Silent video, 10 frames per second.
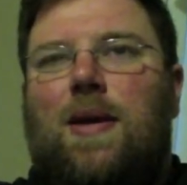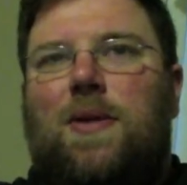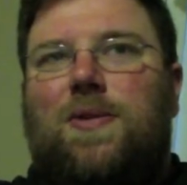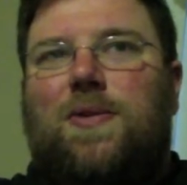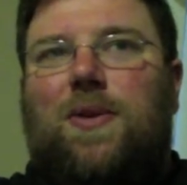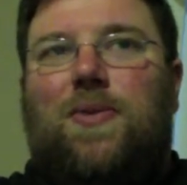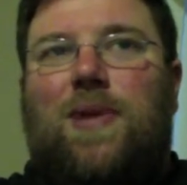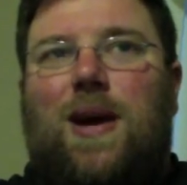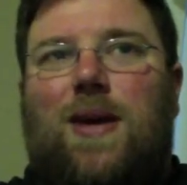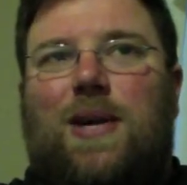So
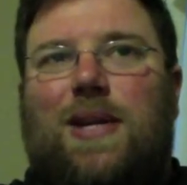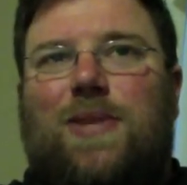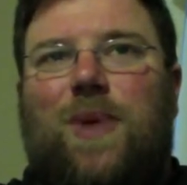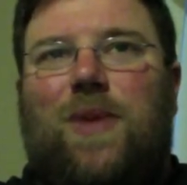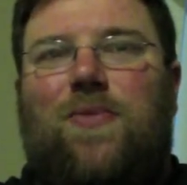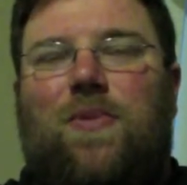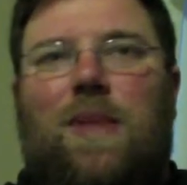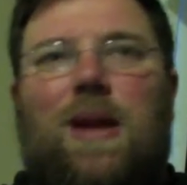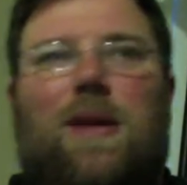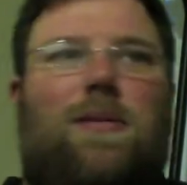now it's went from
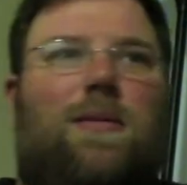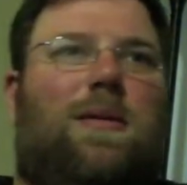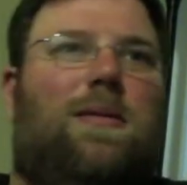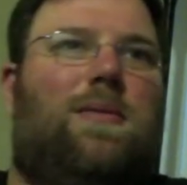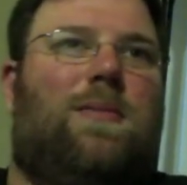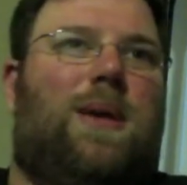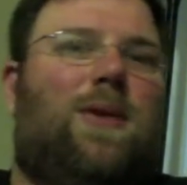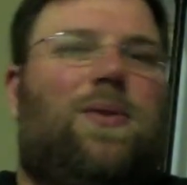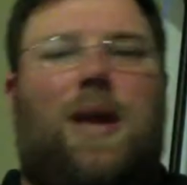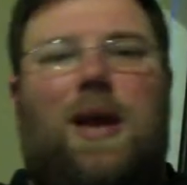
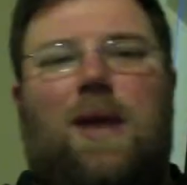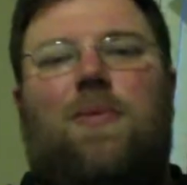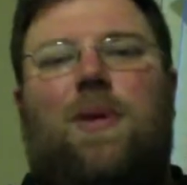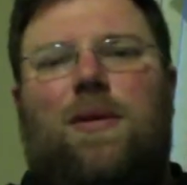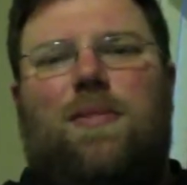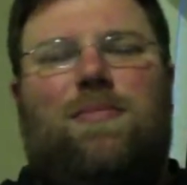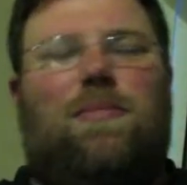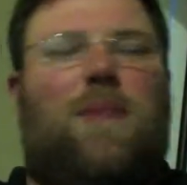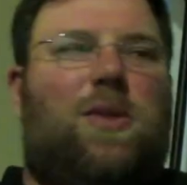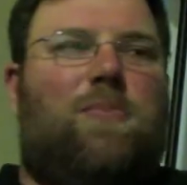
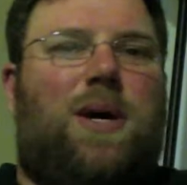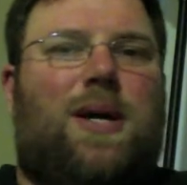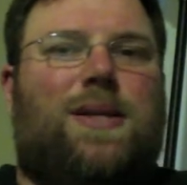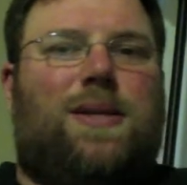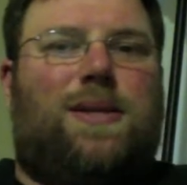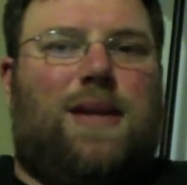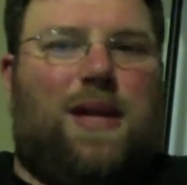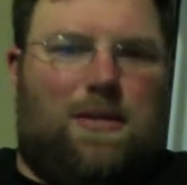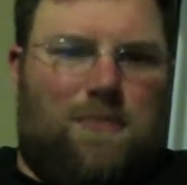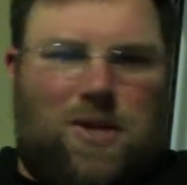Mother Box,
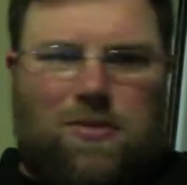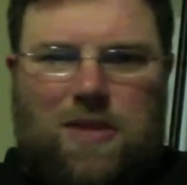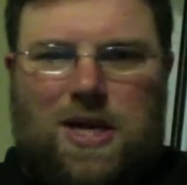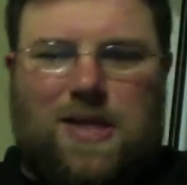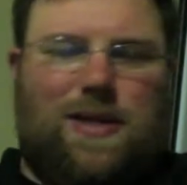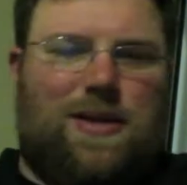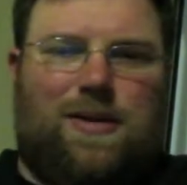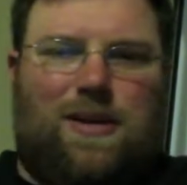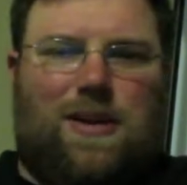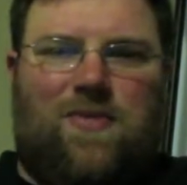getting a Mother Box
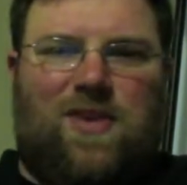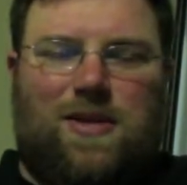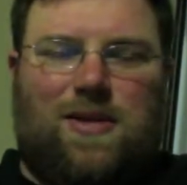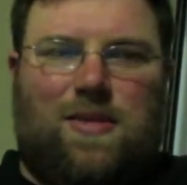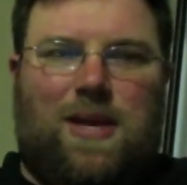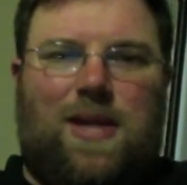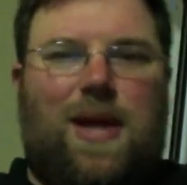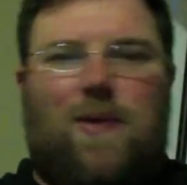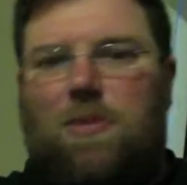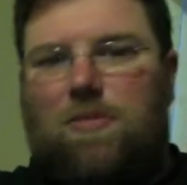and having to assimilate,
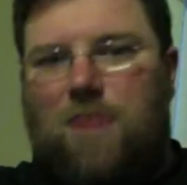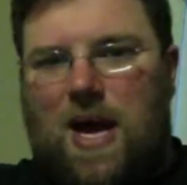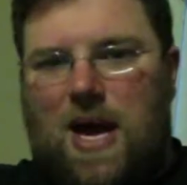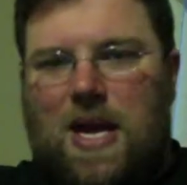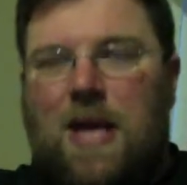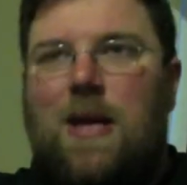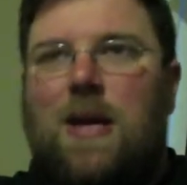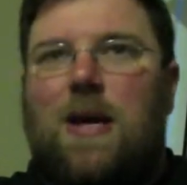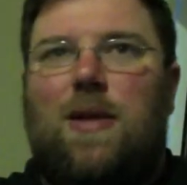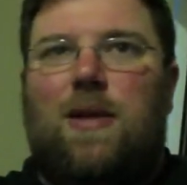that would be bad.
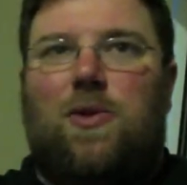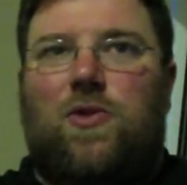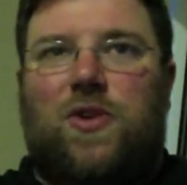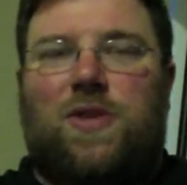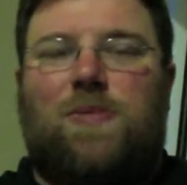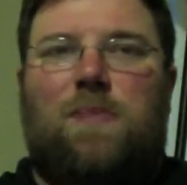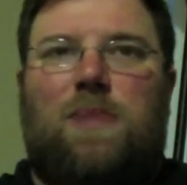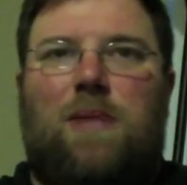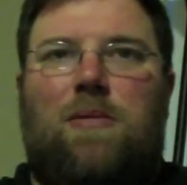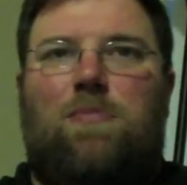The universe might
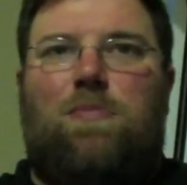be in